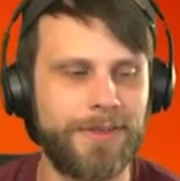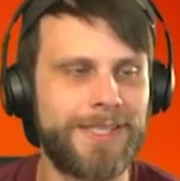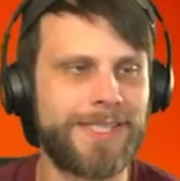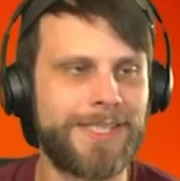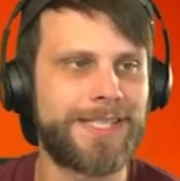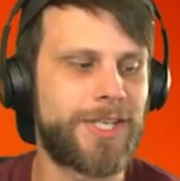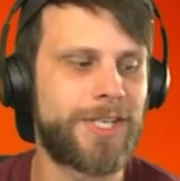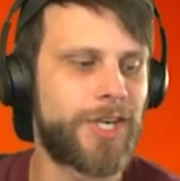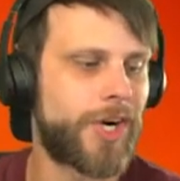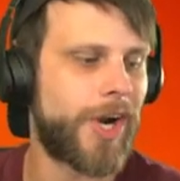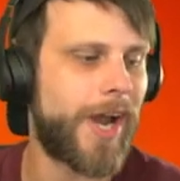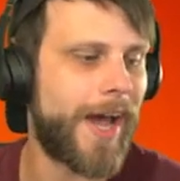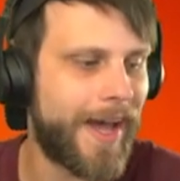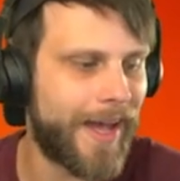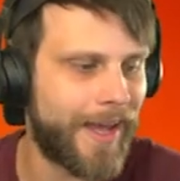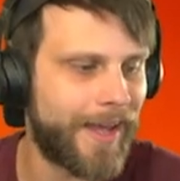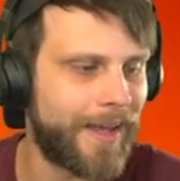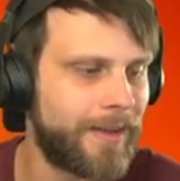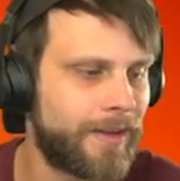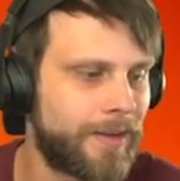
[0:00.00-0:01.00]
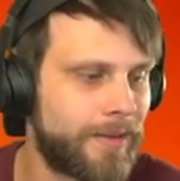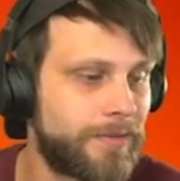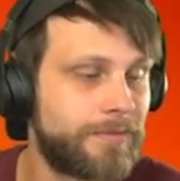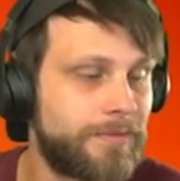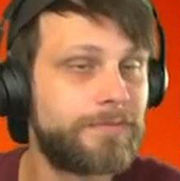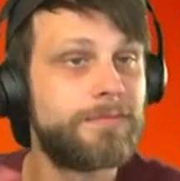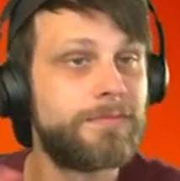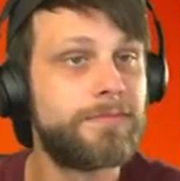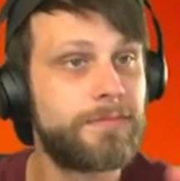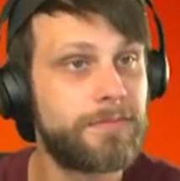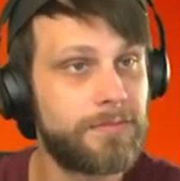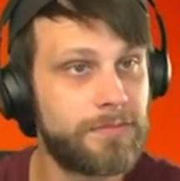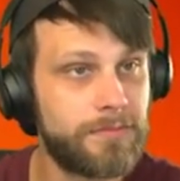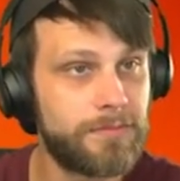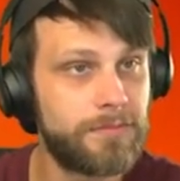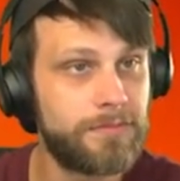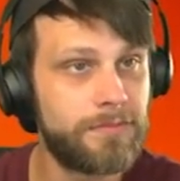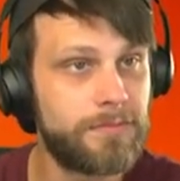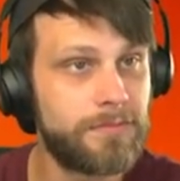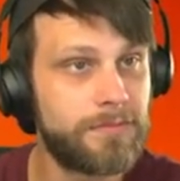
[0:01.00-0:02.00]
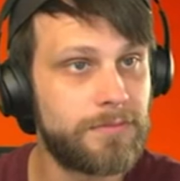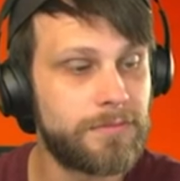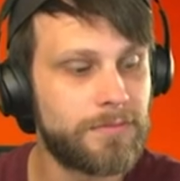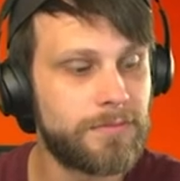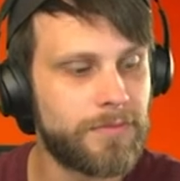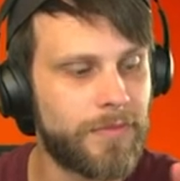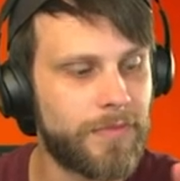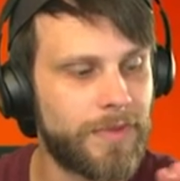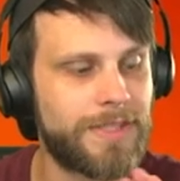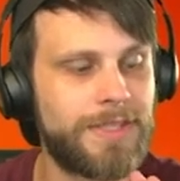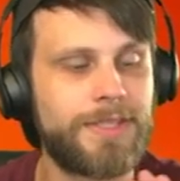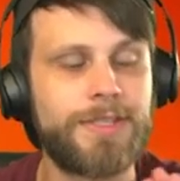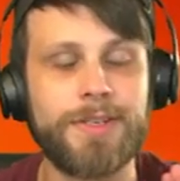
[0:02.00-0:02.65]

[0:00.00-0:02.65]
try, let's